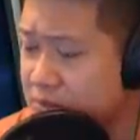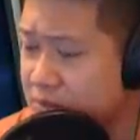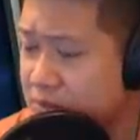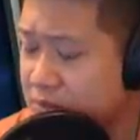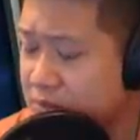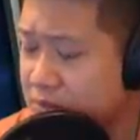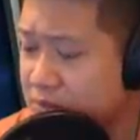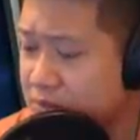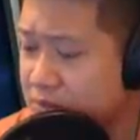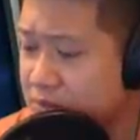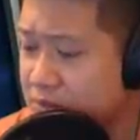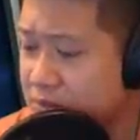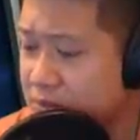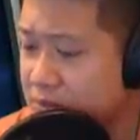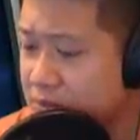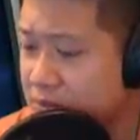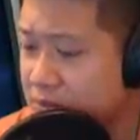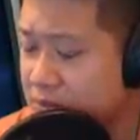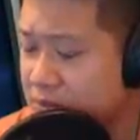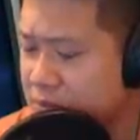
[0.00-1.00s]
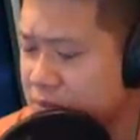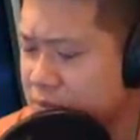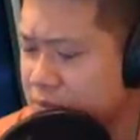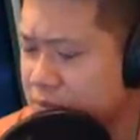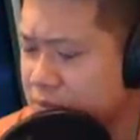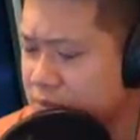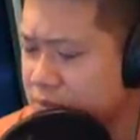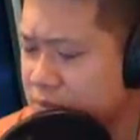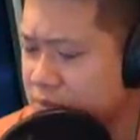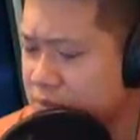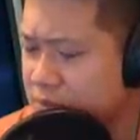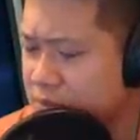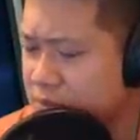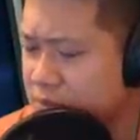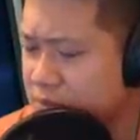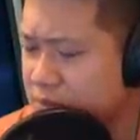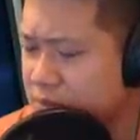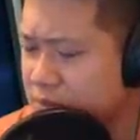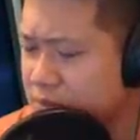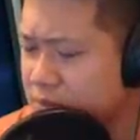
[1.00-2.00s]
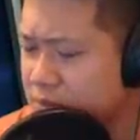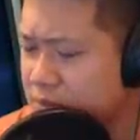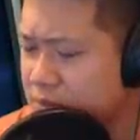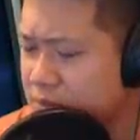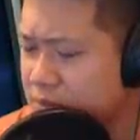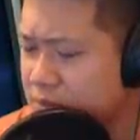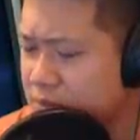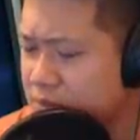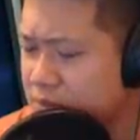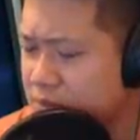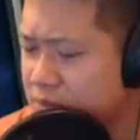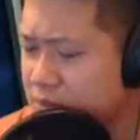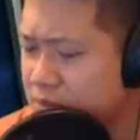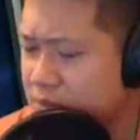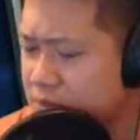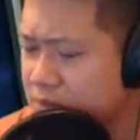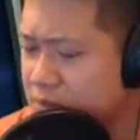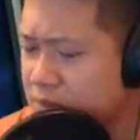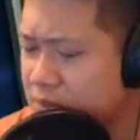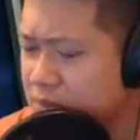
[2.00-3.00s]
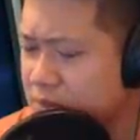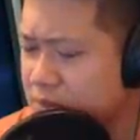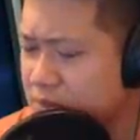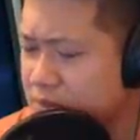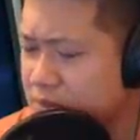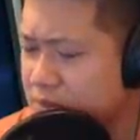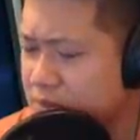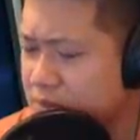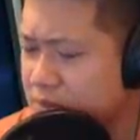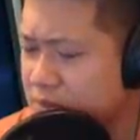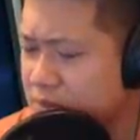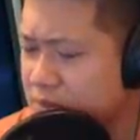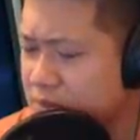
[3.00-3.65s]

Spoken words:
(no one is talking)